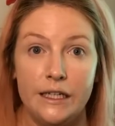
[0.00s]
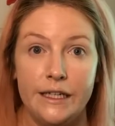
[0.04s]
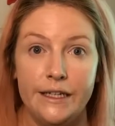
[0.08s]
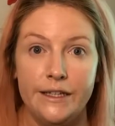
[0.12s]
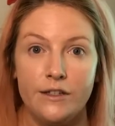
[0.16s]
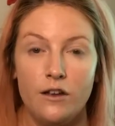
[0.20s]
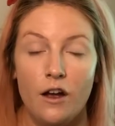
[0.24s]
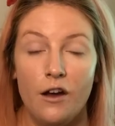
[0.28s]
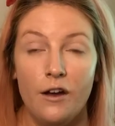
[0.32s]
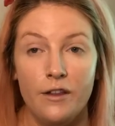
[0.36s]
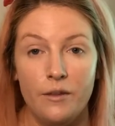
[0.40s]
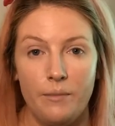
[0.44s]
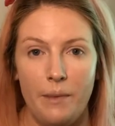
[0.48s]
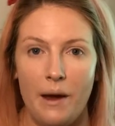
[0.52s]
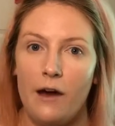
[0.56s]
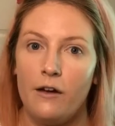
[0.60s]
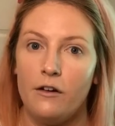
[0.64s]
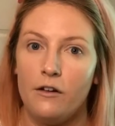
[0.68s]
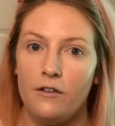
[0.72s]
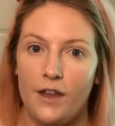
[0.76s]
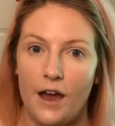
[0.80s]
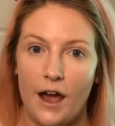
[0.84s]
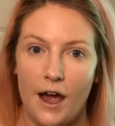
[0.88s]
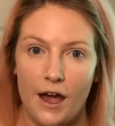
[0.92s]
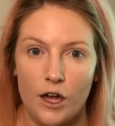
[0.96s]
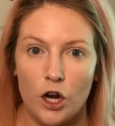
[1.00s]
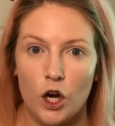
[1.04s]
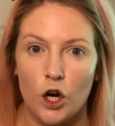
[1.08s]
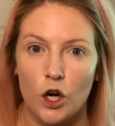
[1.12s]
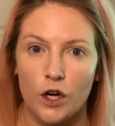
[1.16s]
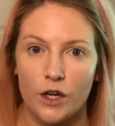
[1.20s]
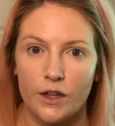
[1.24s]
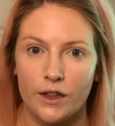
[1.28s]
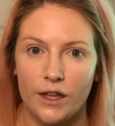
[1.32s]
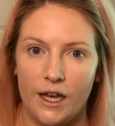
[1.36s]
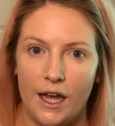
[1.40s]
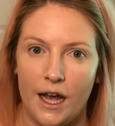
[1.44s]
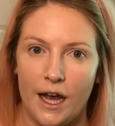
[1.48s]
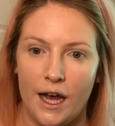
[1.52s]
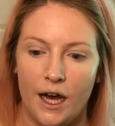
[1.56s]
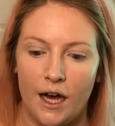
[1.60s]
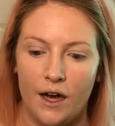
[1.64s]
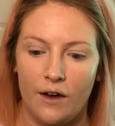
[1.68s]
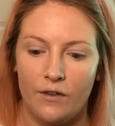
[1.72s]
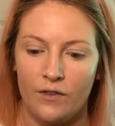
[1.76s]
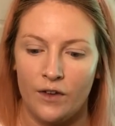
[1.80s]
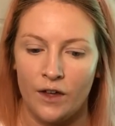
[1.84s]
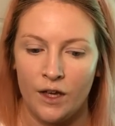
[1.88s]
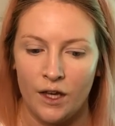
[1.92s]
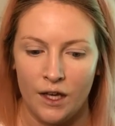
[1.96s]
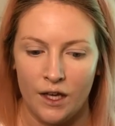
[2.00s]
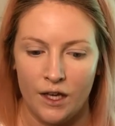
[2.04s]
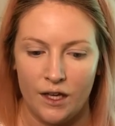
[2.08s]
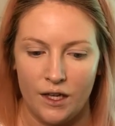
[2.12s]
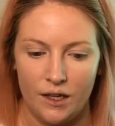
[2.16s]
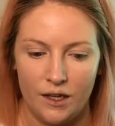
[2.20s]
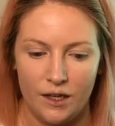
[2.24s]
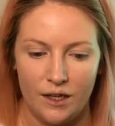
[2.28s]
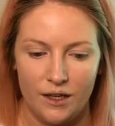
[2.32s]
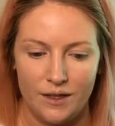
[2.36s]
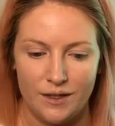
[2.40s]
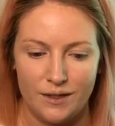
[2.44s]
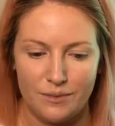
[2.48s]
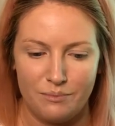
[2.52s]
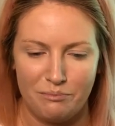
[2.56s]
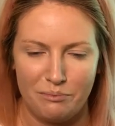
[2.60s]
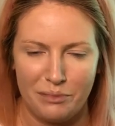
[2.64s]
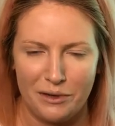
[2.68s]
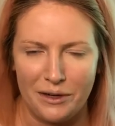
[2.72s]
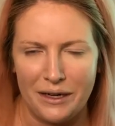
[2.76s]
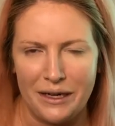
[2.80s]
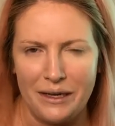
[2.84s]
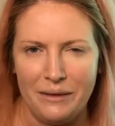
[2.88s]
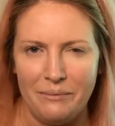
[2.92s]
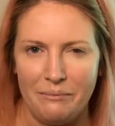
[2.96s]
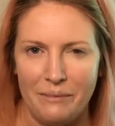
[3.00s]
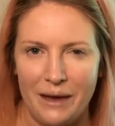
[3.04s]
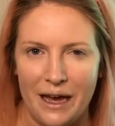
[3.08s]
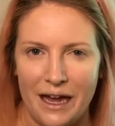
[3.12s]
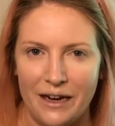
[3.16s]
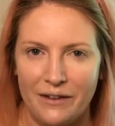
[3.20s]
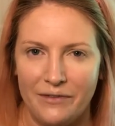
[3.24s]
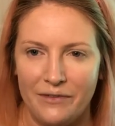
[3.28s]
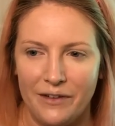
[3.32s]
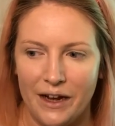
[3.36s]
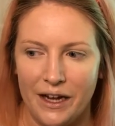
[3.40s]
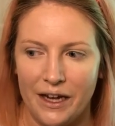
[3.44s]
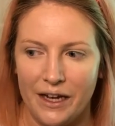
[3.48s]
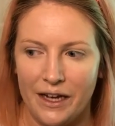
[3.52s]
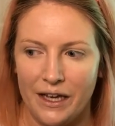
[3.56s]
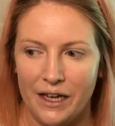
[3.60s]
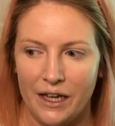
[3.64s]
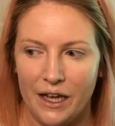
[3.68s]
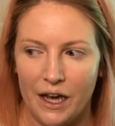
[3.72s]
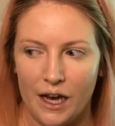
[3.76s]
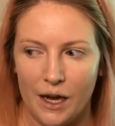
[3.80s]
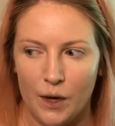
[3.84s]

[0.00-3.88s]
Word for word: at least all the powder that I currently have is pretty mattifying.